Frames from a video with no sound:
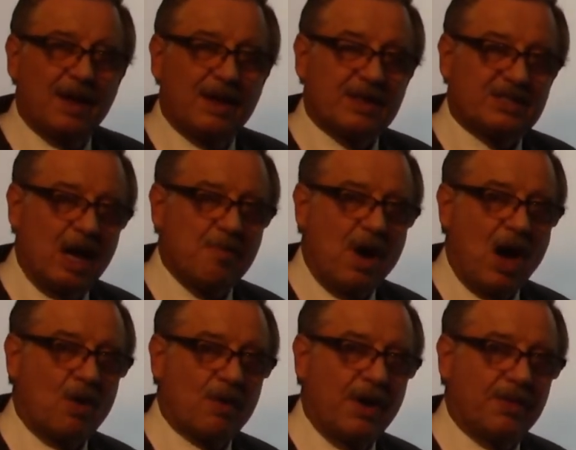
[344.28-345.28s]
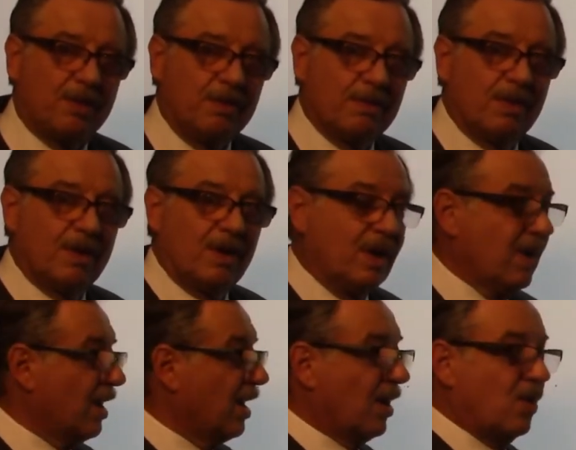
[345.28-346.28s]
Somehow or other,
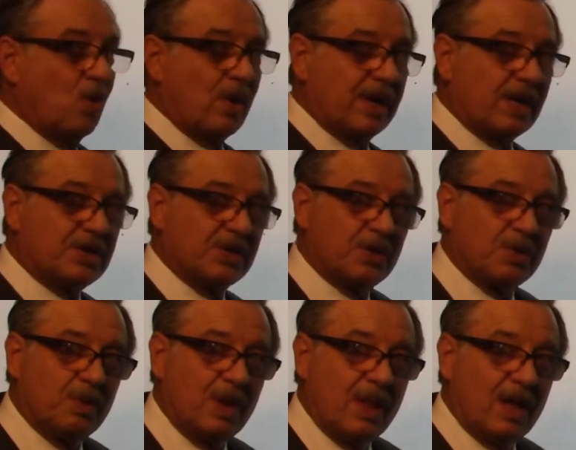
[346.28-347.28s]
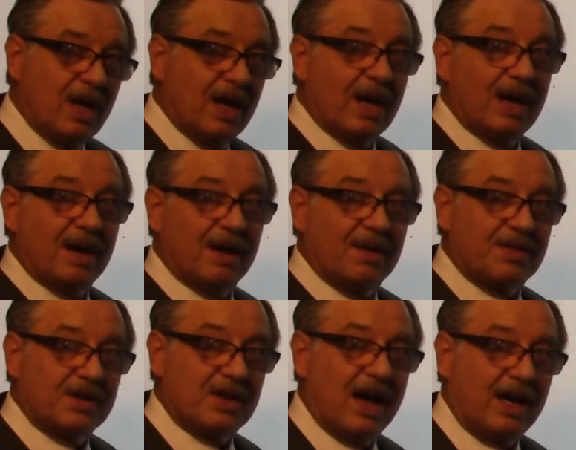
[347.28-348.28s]
according to
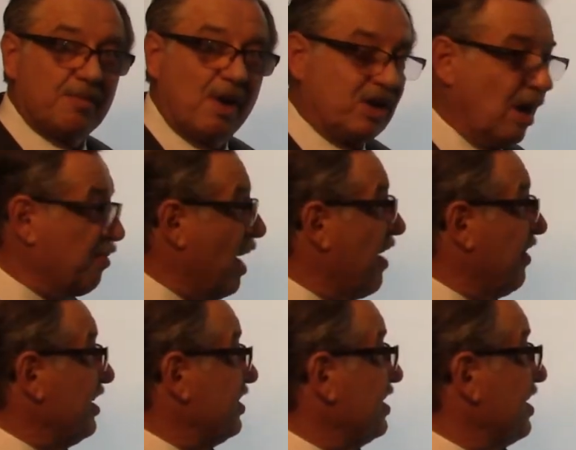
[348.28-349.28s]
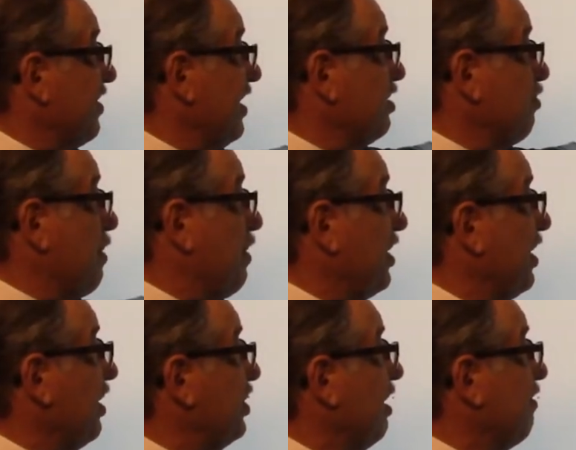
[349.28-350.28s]
the document hypothesis, this
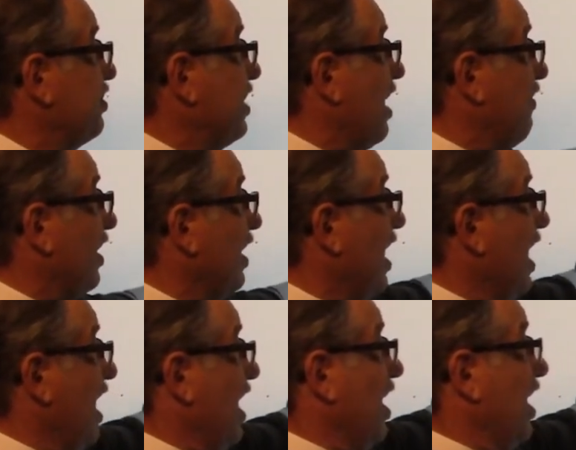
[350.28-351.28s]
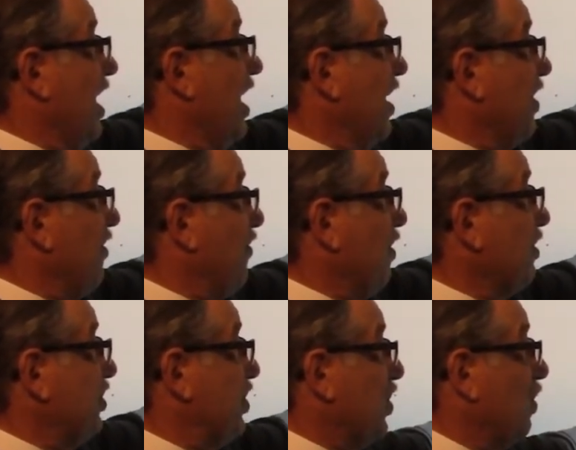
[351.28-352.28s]
repetition of 7, the
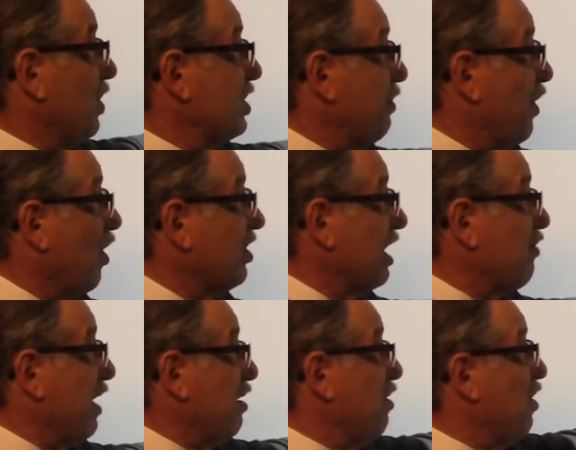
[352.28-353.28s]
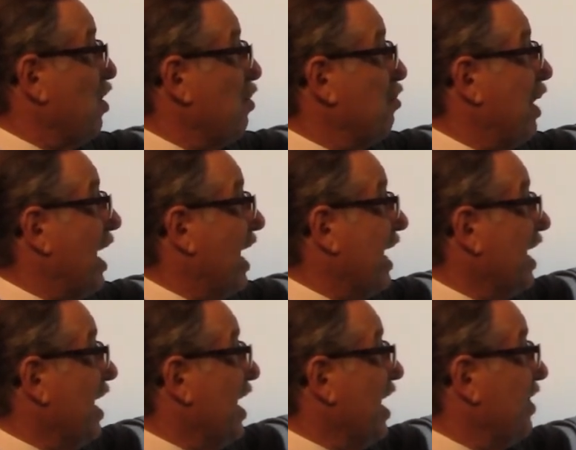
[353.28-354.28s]
first 2 are supposedly written by
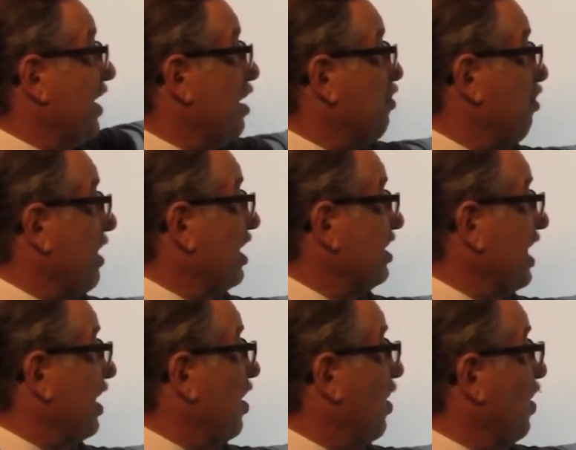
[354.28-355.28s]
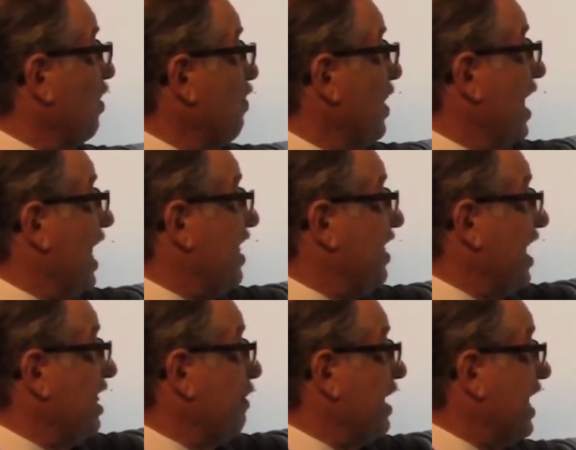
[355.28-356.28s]
the priestly code, and
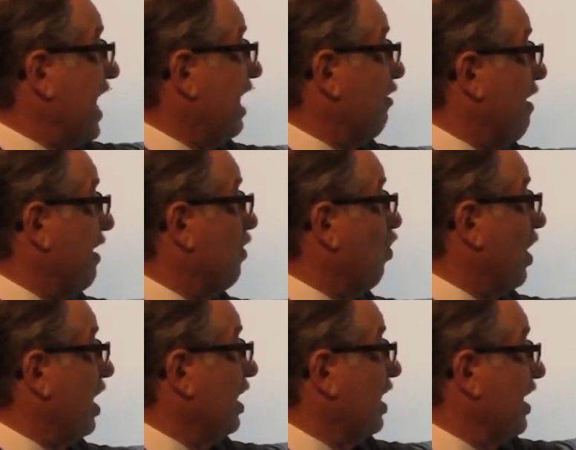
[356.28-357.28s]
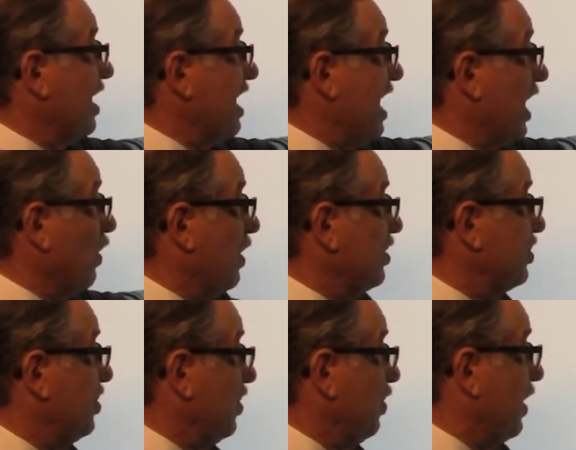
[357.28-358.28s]
then the redacted one, then the Elohist
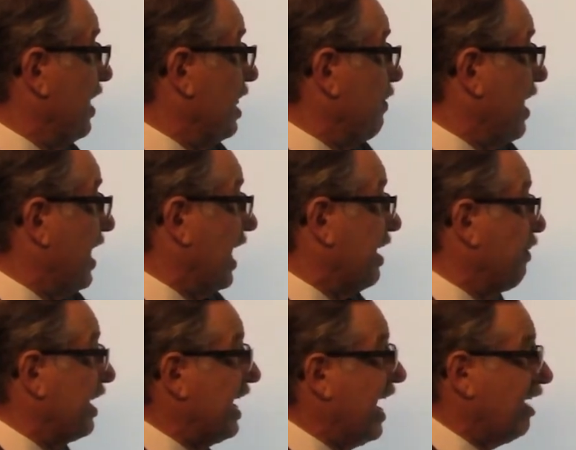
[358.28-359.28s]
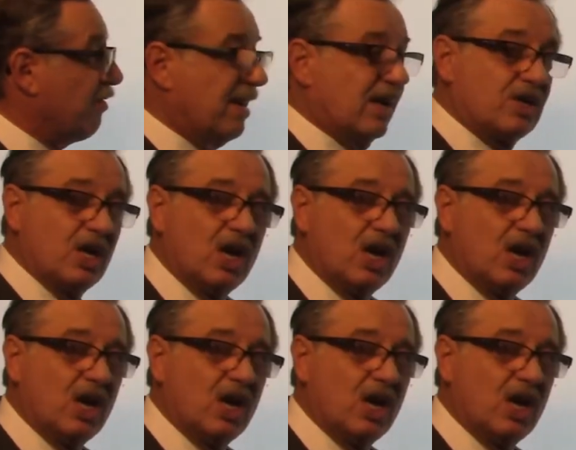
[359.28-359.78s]
2, and then the redacted